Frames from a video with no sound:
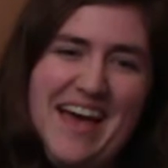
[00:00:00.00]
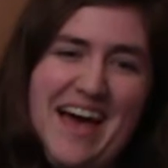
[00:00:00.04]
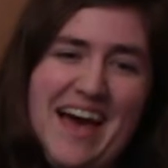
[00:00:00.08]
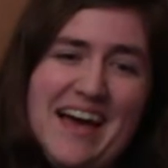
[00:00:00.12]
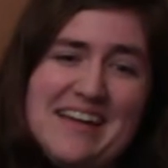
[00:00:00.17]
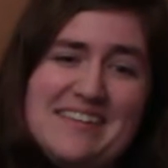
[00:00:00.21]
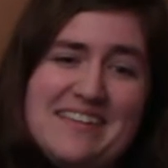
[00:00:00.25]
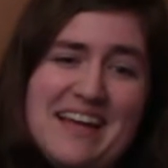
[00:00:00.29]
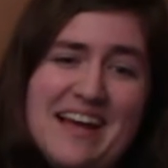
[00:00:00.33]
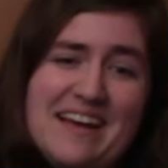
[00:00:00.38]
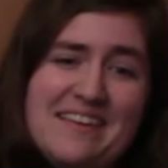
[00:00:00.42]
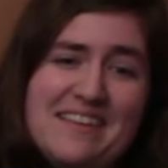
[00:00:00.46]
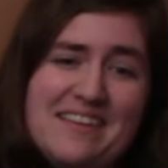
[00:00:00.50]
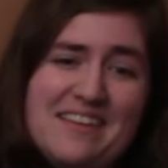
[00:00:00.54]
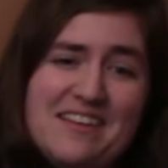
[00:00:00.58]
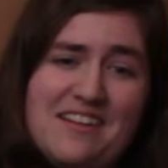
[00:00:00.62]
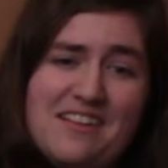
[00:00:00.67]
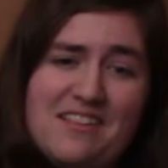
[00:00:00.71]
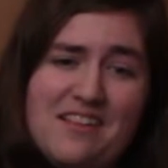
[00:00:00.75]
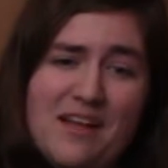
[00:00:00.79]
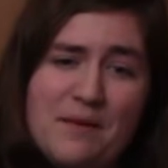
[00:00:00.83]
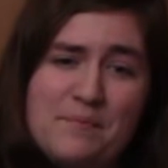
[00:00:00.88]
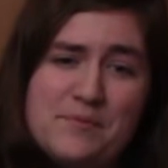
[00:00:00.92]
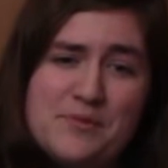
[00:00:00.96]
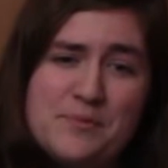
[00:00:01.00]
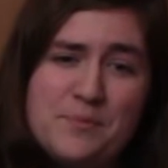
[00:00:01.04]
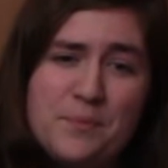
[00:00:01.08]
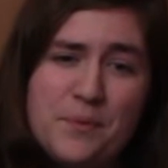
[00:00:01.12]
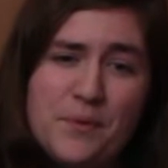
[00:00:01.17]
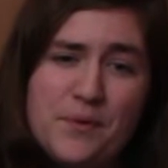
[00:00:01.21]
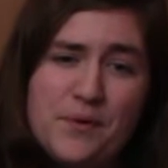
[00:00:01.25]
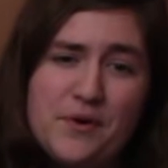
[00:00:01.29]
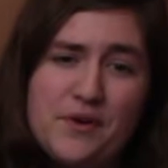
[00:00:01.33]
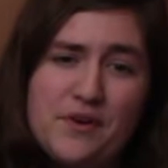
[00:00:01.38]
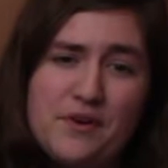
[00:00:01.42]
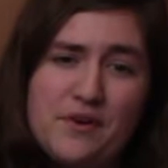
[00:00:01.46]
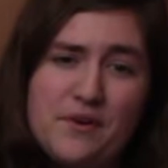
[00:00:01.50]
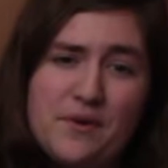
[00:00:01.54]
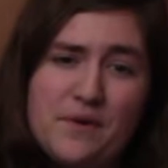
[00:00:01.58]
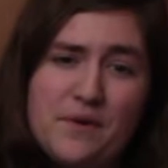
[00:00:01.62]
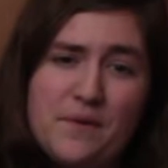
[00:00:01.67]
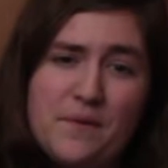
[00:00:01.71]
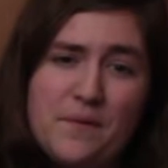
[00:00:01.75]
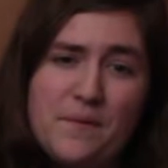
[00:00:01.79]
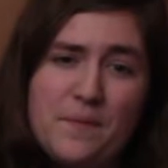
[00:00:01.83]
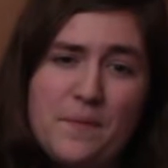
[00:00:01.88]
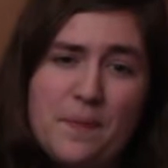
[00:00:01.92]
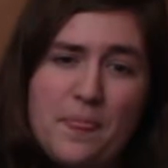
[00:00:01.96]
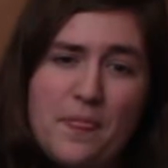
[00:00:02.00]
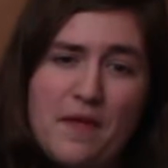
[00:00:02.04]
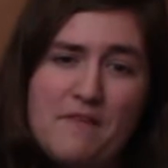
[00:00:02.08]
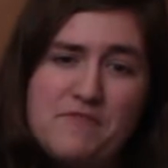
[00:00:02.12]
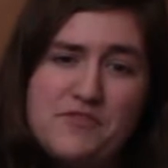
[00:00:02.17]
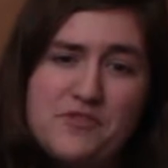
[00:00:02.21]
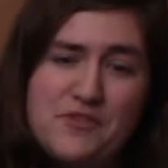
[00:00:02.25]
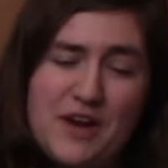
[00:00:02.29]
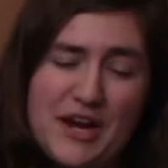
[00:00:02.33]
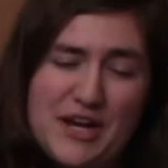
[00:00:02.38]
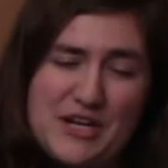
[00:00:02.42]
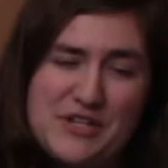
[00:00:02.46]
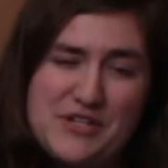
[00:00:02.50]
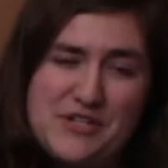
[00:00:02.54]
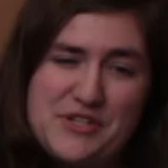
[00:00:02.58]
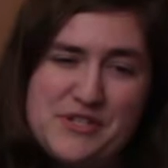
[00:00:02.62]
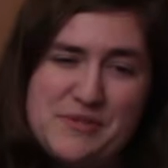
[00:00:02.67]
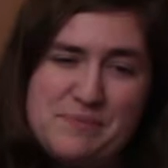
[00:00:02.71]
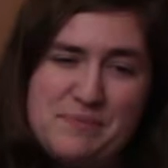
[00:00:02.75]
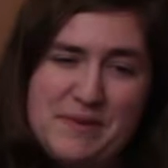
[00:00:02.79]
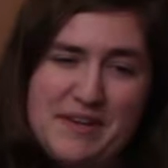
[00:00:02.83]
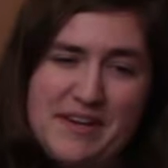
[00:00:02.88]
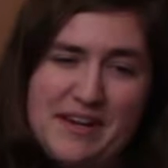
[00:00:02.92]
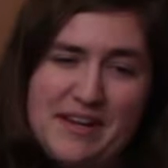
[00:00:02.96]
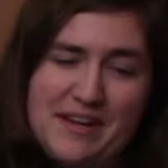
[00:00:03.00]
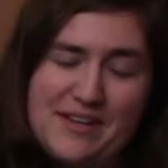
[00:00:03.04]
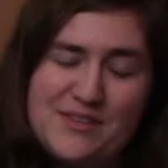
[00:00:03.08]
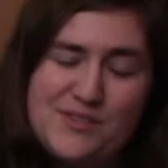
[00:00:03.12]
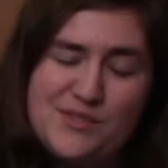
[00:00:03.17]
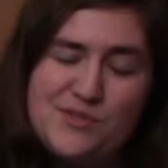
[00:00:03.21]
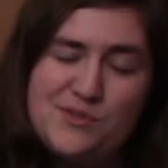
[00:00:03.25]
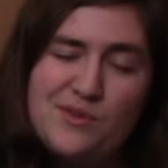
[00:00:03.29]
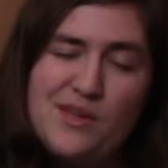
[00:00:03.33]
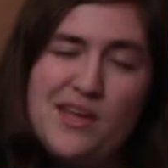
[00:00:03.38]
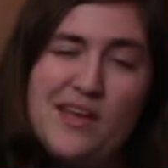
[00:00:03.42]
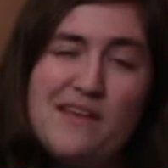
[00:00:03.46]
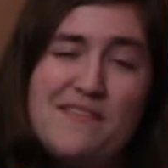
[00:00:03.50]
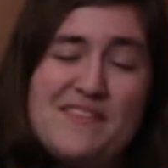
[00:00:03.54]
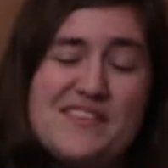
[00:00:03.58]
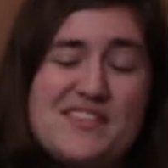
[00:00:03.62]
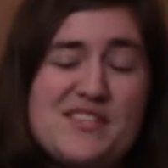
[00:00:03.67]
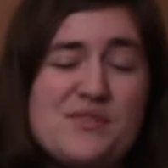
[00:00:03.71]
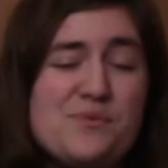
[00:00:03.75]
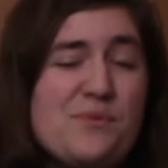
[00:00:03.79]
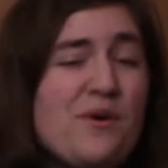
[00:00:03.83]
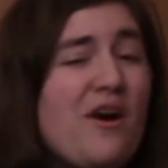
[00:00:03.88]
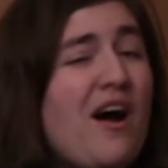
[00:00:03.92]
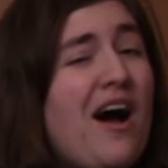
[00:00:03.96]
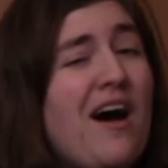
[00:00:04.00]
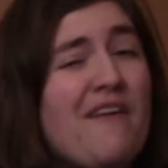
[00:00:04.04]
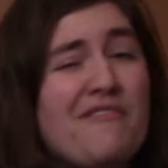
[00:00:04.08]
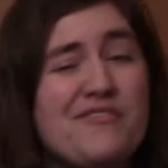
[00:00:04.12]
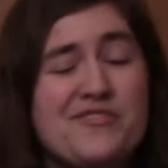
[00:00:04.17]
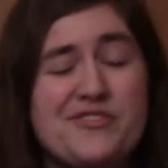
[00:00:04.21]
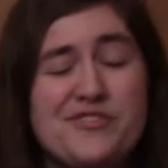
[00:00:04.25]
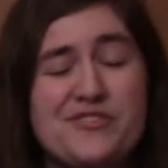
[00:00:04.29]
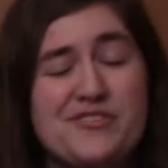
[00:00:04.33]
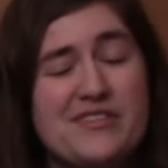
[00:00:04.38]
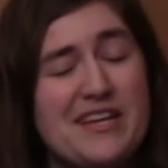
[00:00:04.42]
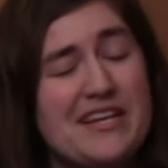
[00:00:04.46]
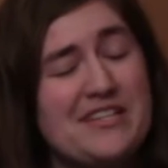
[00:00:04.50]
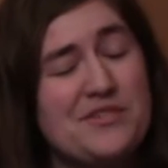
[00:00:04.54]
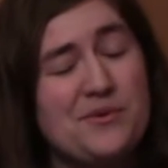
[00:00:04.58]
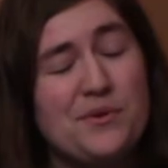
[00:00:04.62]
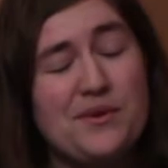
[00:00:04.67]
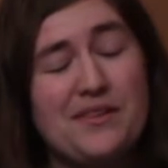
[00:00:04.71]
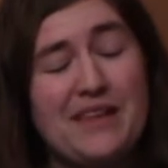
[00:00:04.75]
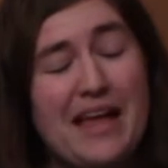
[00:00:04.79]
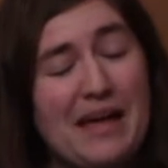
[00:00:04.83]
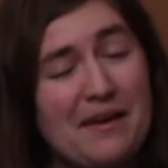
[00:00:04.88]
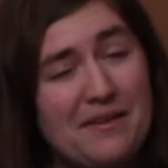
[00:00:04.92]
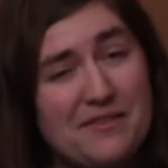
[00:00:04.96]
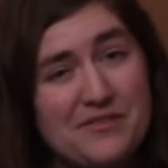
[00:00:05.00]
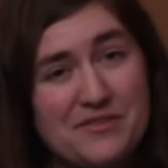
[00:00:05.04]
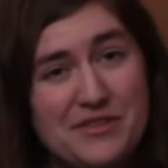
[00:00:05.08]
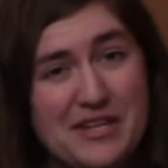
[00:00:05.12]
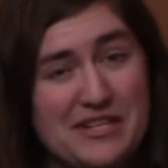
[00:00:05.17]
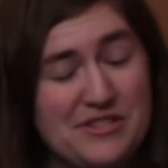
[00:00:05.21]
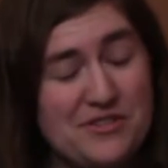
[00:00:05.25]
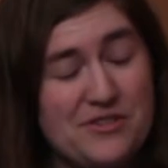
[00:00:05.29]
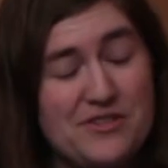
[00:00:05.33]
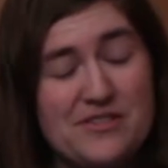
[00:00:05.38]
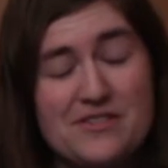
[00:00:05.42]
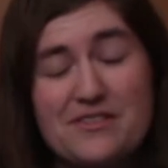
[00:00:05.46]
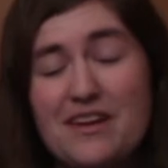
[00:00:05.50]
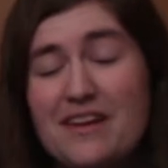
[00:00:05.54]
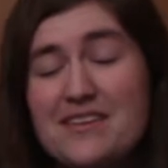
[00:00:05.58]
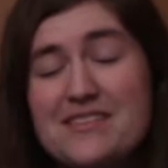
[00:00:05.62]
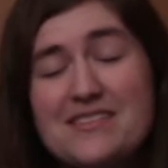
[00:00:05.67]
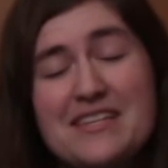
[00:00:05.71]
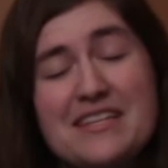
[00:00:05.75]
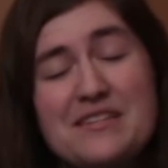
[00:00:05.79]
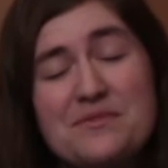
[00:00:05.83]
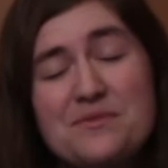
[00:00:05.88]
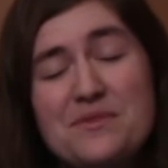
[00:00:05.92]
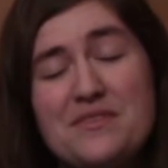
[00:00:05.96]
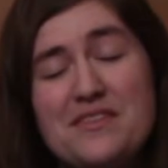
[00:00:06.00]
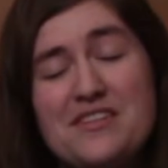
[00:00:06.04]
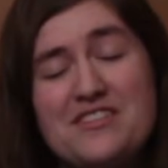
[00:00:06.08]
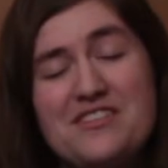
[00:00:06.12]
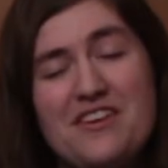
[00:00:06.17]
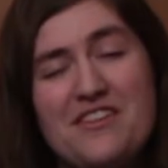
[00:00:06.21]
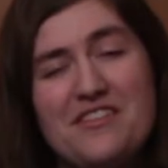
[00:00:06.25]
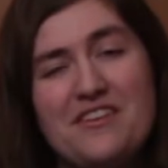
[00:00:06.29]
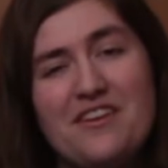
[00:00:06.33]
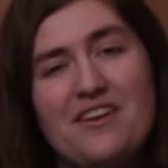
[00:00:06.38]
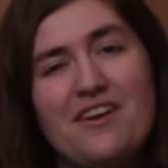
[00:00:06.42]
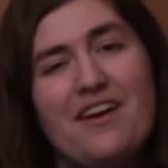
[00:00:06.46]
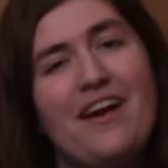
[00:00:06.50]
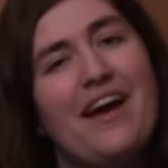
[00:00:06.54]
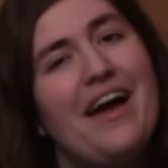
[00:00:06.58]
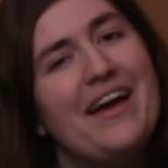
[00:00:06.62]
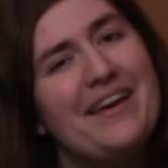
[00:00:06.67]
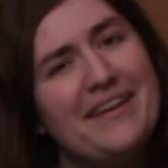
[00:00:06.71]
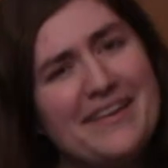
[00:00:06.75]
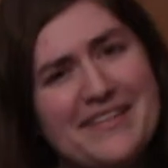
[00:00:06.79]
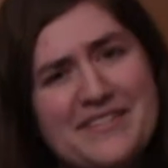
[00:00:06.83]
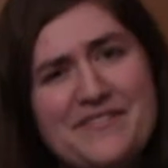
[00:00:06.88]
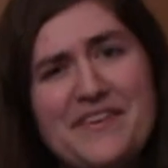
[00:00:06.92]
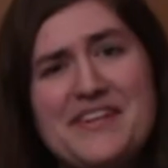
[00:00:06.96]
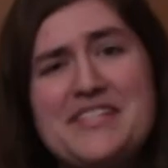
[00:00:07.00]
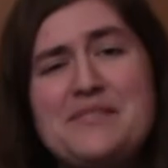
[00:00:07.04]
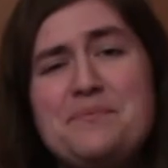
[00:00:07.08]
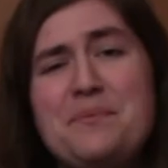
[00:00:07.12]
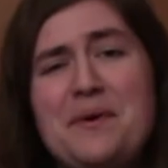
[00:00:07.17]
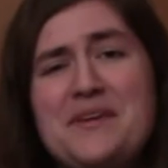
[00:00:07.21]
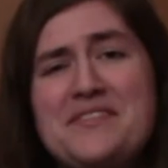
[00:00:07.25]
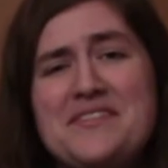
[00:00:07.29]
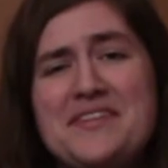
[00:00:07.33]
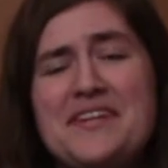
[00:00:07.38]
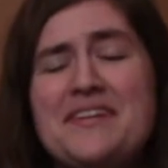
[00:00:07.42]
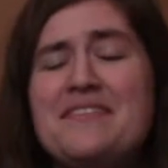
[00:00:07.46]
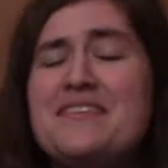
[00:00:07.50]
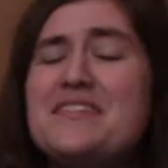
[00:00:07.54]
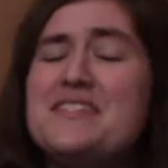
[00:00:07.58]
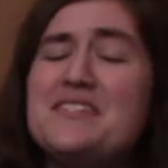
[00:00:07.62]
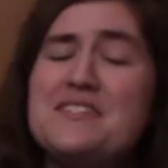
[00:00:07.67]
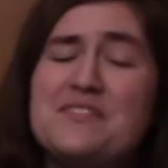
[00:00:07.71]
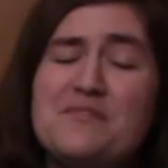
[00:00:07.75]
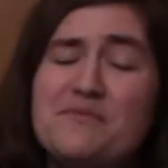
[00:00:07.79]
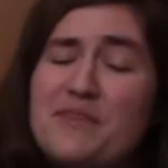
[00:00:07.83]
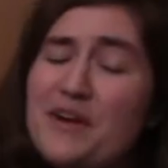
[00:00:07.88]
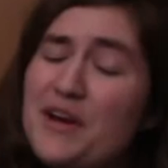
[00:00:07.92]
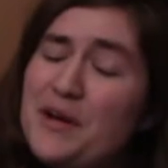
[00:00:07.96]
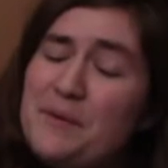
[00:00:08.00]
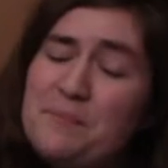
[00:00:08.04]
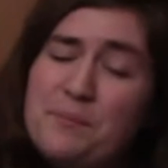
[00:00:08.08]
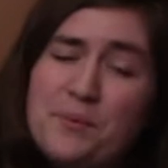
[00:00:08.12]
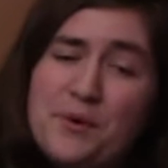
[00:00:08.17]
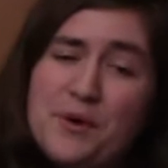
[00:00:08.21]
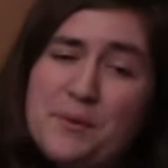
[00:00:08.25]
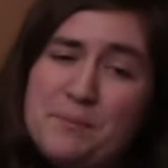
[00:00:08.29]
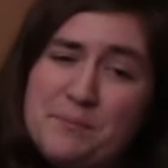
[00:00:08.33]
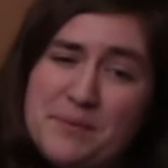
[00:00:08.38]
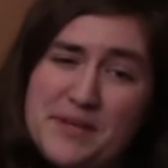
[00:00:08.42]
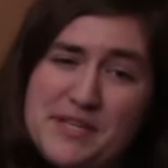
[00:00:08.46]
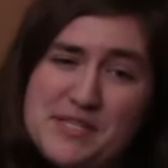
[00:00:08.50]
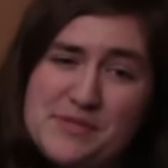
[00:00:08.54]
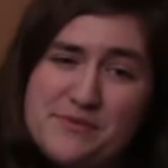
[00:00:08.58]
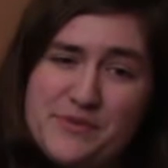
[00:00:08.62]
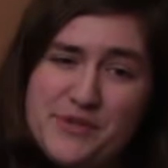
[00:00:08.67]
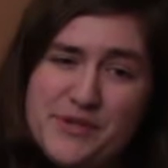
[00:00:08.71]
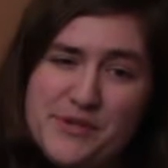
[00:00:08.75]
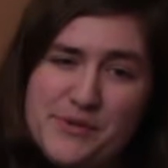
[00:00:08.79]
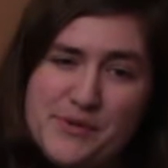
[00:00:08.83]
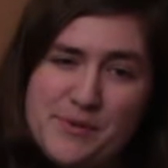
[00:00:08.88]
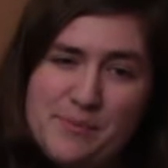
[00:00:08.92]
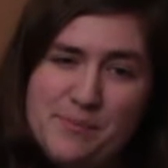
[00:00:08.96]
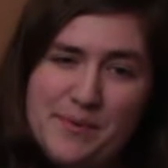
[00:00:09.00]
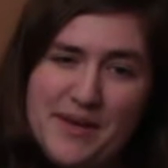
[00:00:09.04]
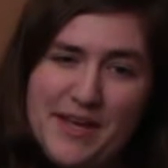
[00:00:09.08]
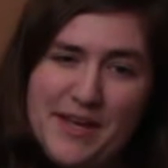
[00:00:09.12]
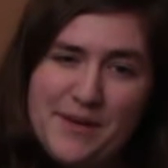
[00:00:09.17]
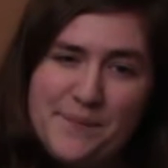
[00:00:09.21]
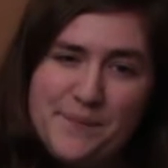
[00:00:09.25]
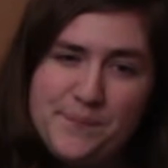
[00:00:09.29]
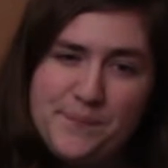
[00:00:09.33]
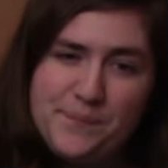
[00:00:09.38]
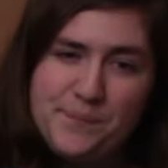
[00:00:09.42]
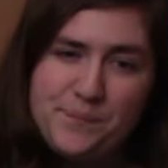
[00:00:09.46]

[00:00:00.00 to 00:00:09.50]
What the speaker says: Attend the club's board of directors meetings. This is where officers get to discuss things with each other, and as Vice President, this is a very important place for you to be.